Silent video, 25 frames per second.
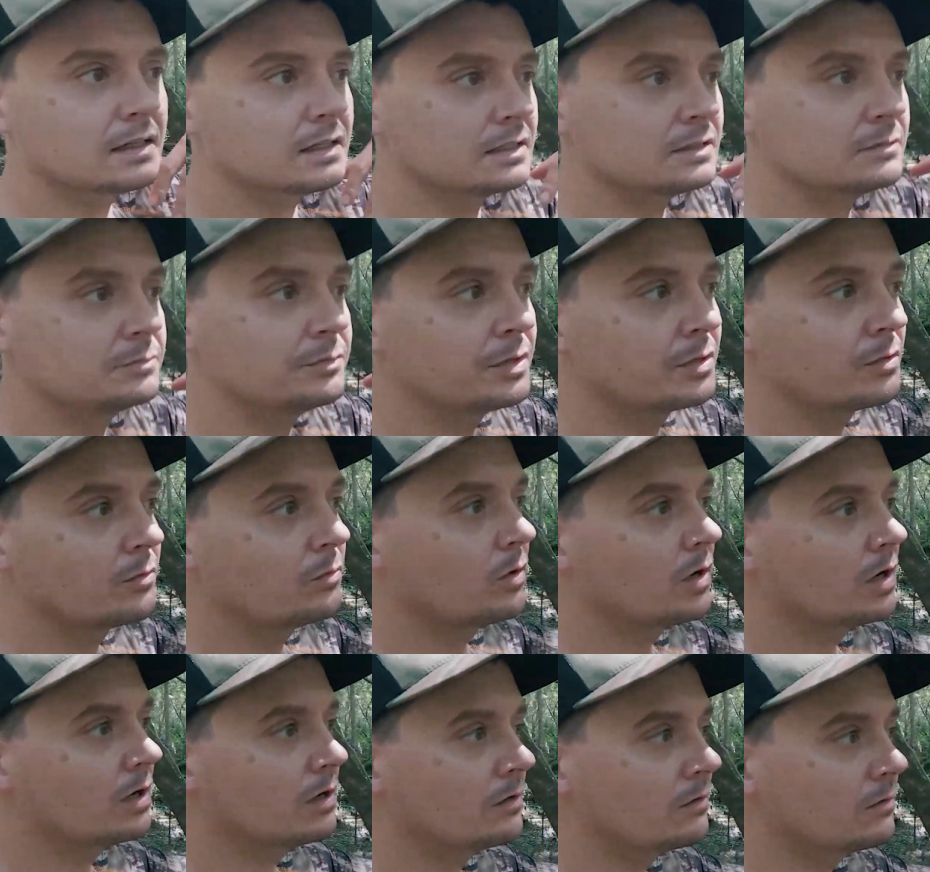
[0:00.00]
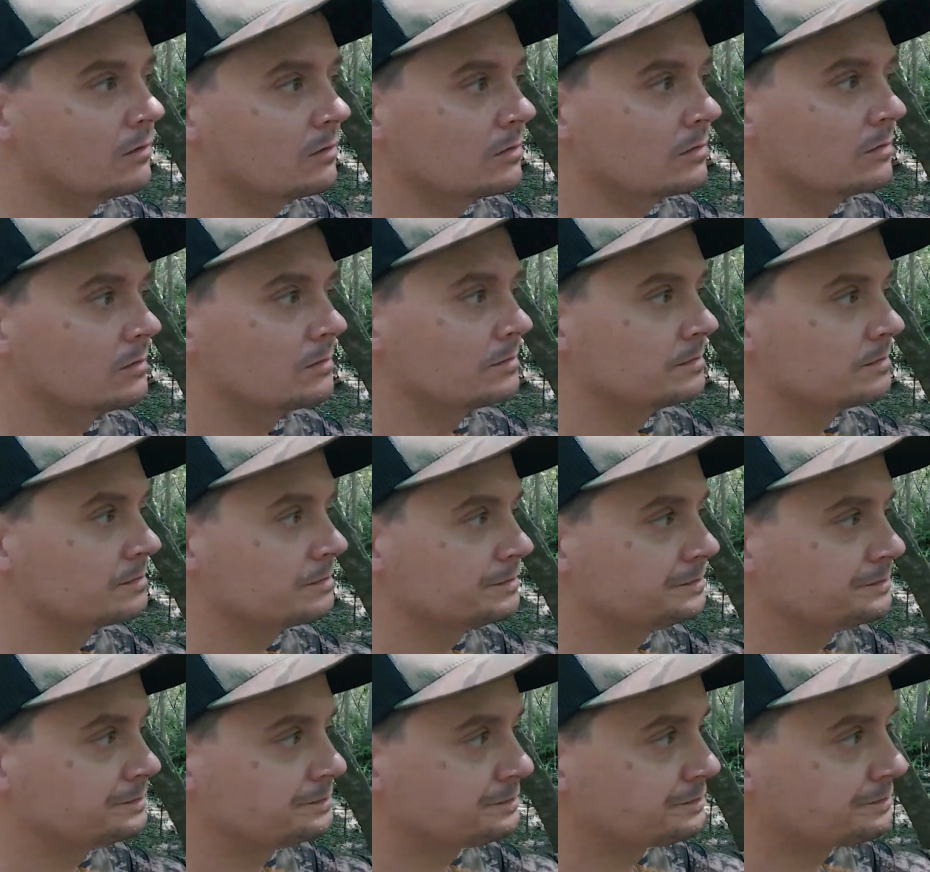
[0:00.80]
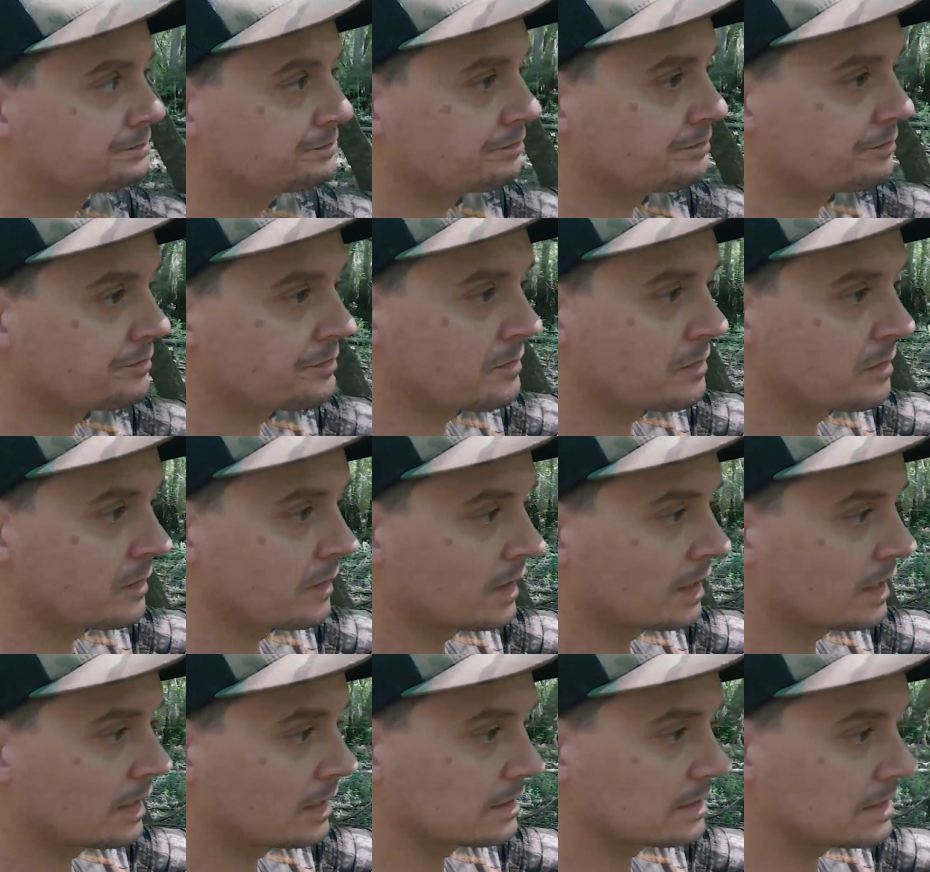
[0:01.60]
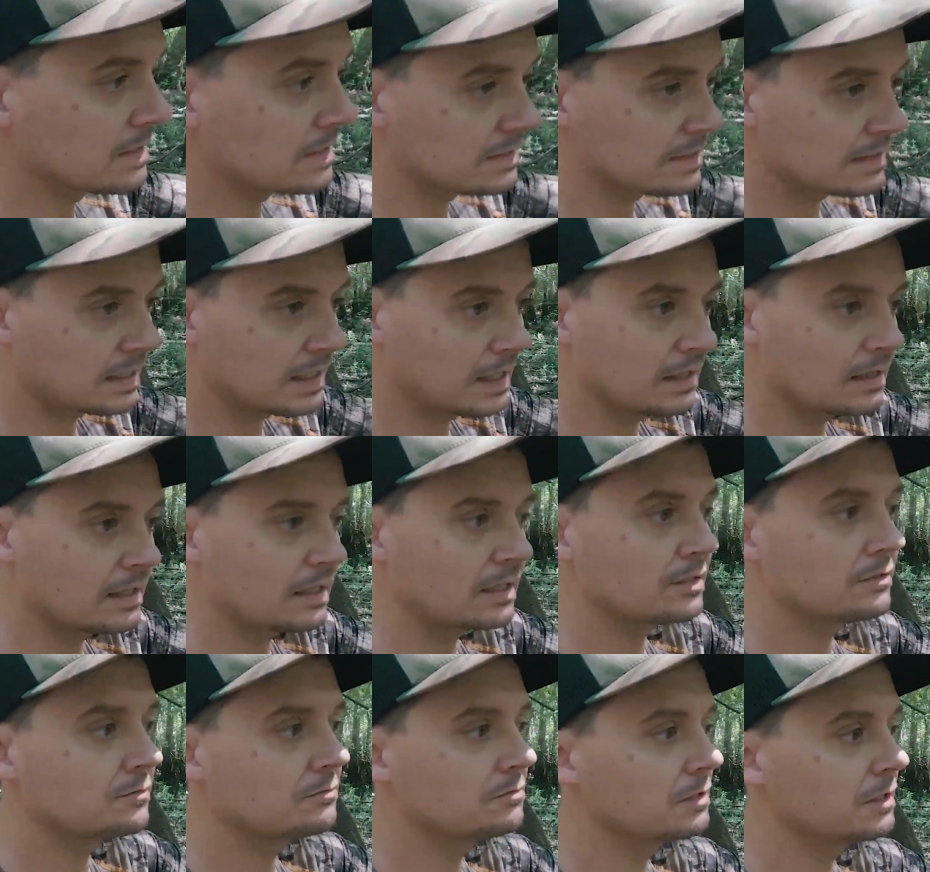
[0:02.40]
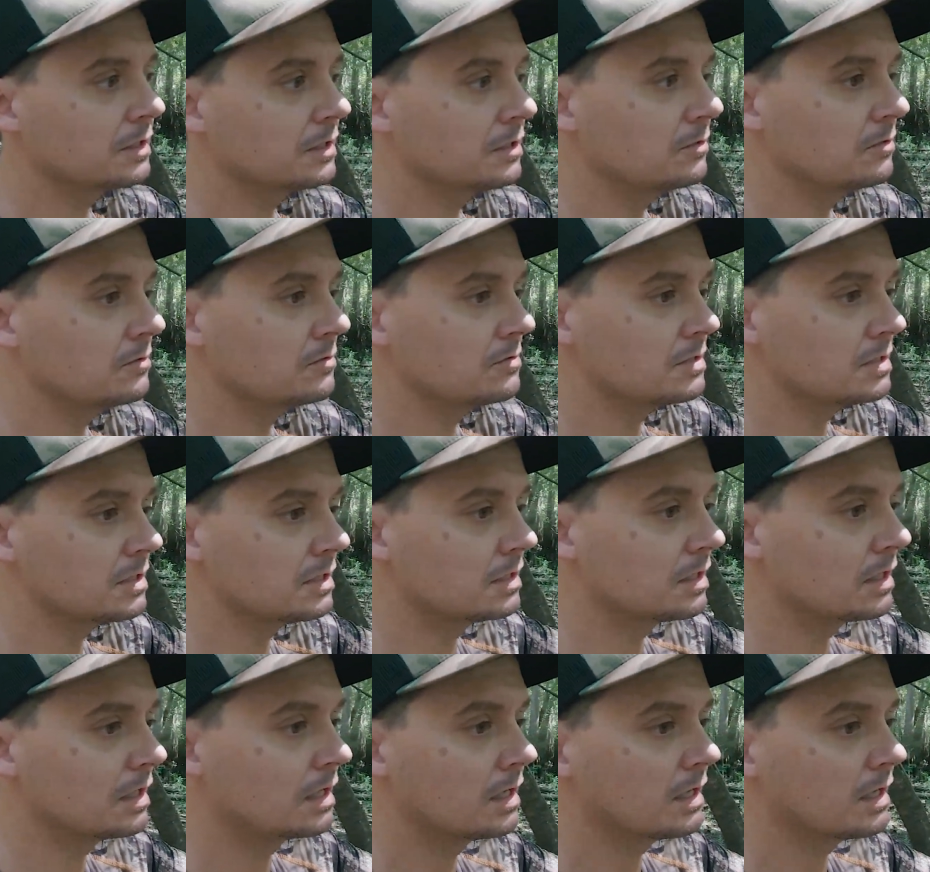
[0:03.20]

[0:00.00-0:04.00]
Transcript: it's been a while since anything's really used it.